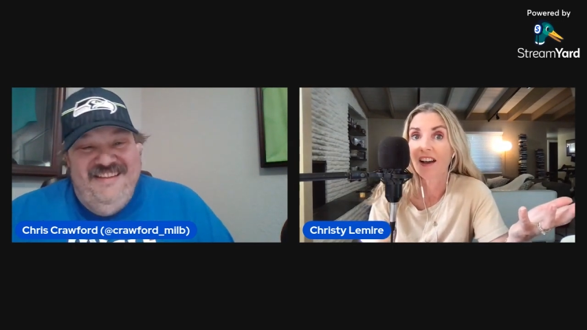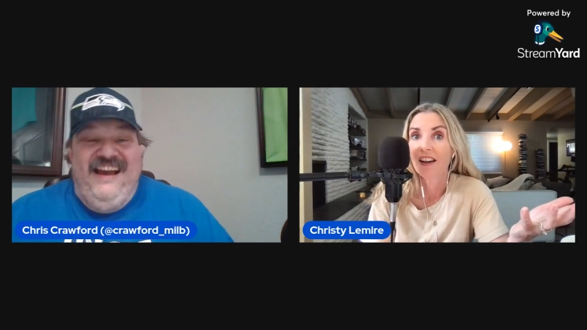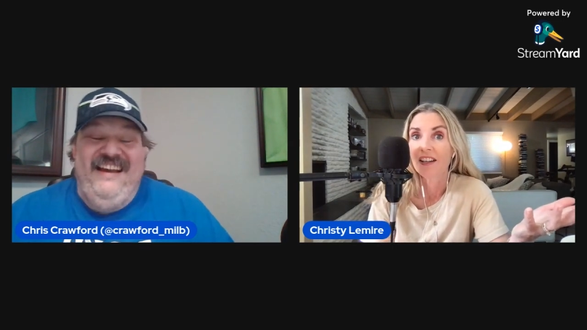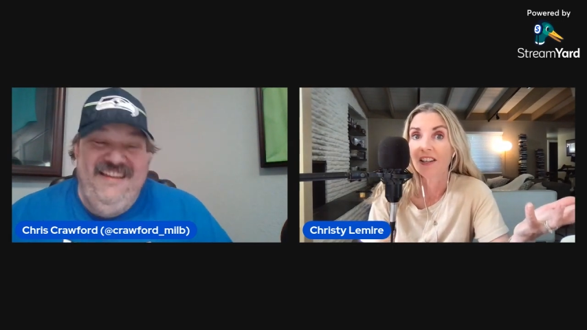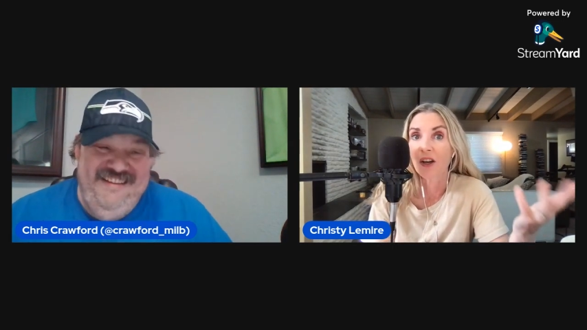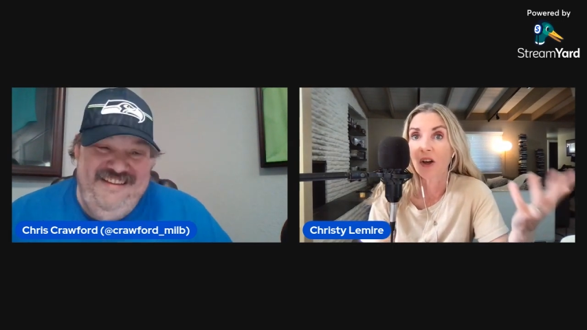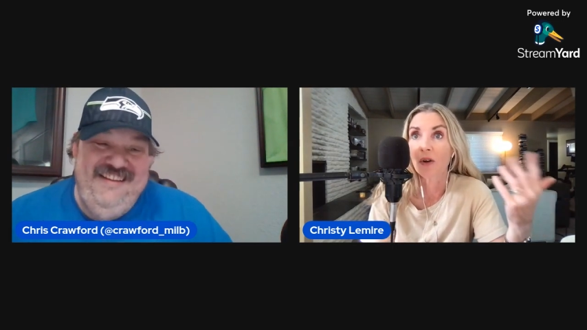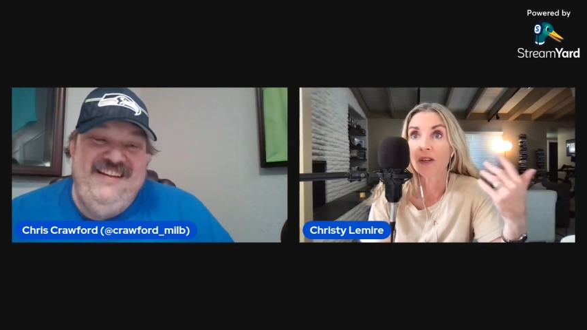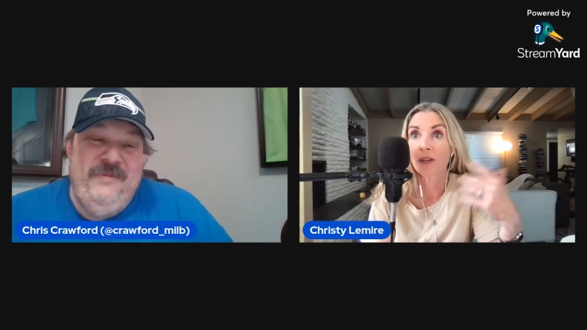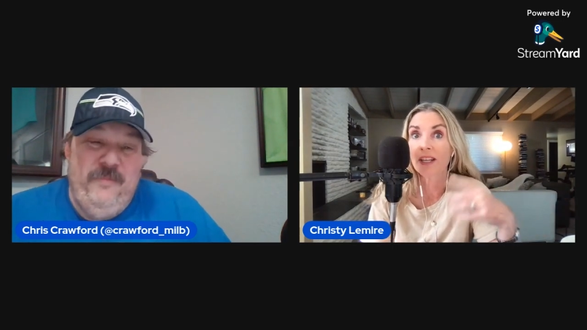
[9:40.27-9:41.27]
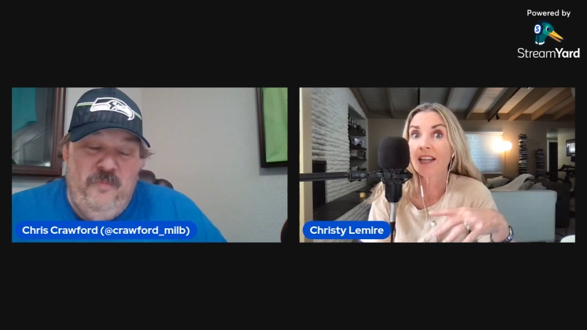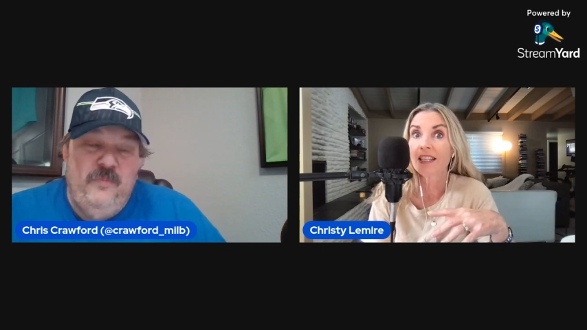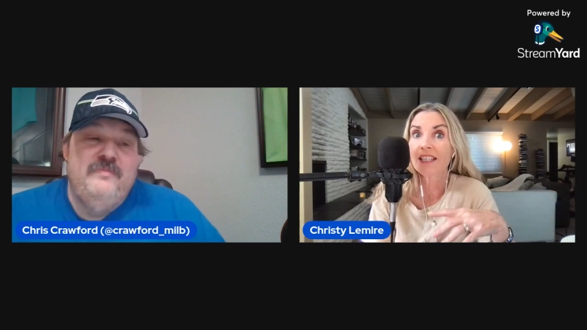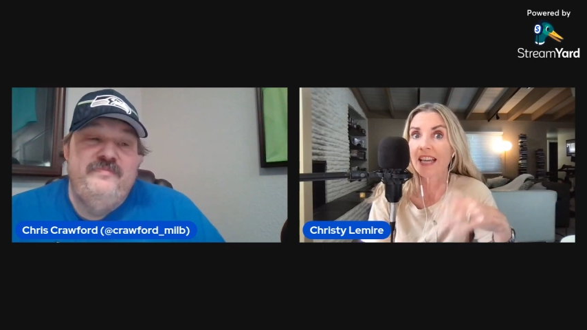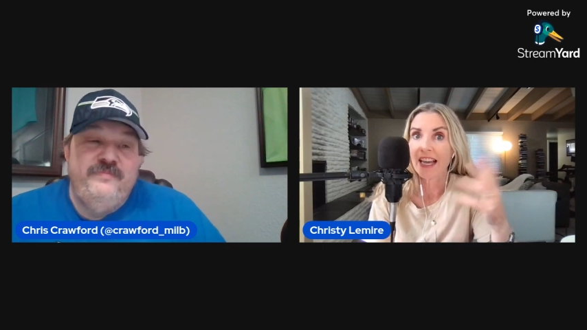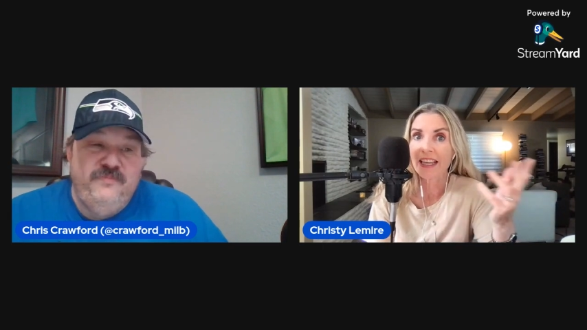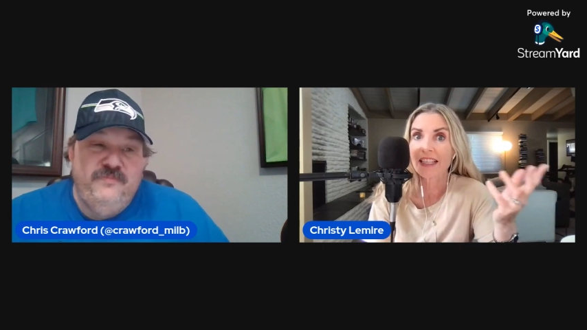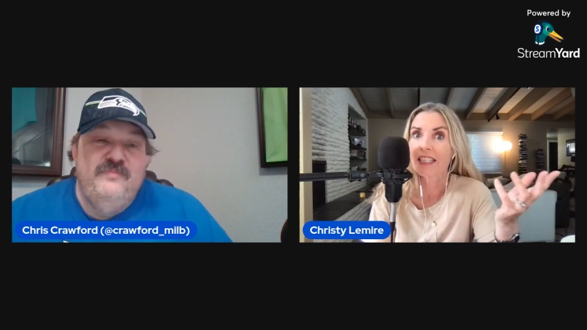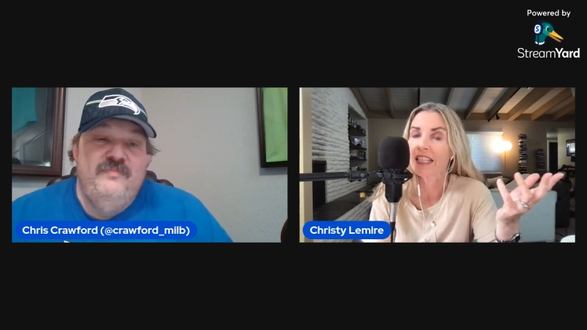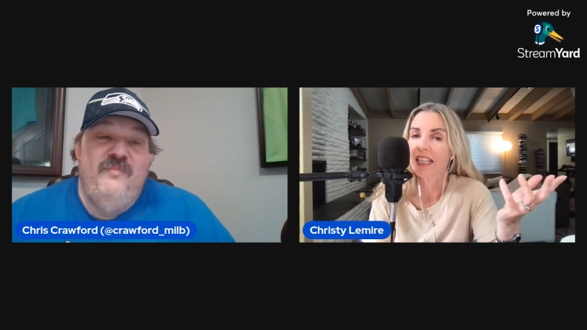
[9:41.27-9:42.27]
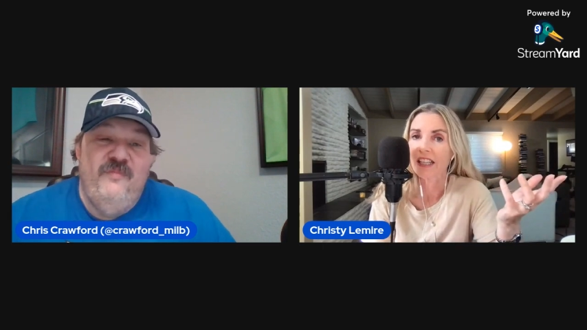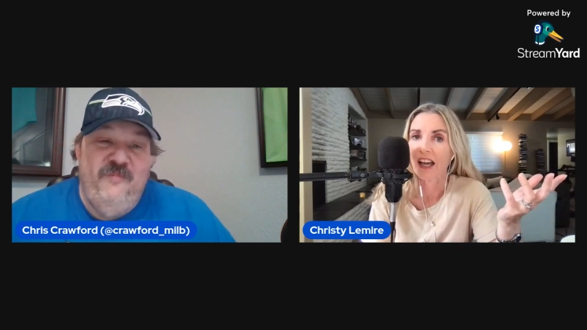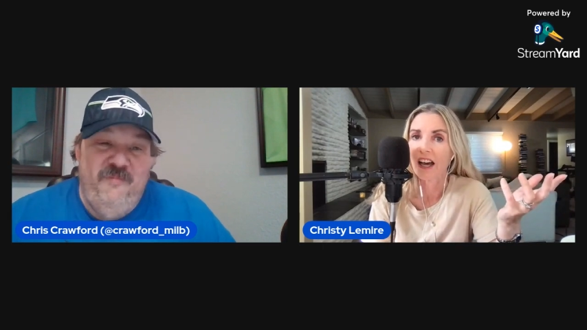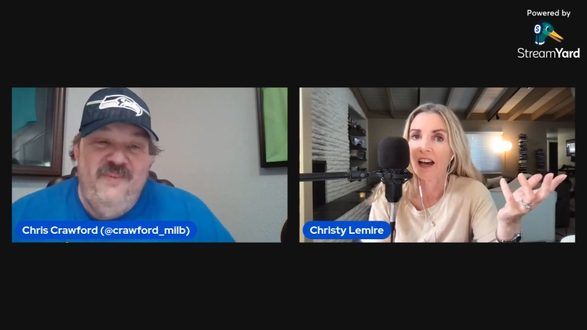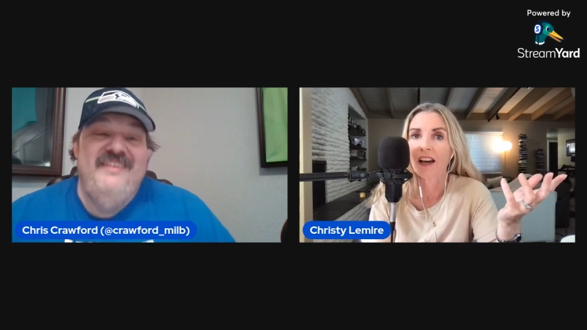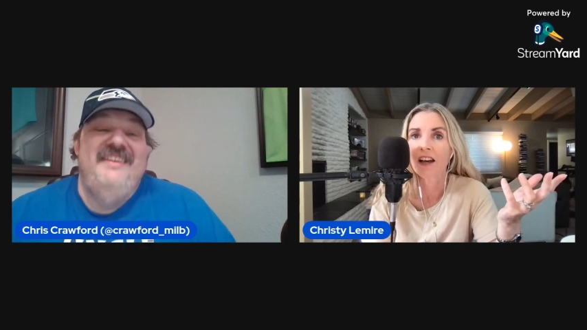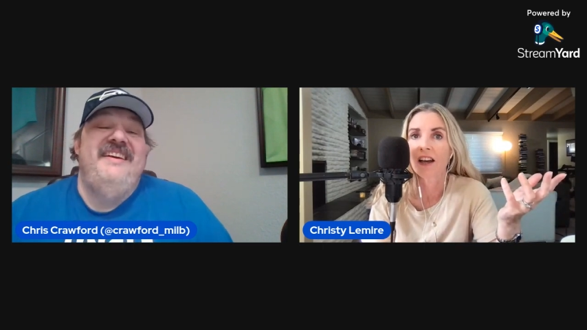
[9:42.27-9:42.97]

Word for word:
Speaker 1: yeah. you know, green onions and tequila.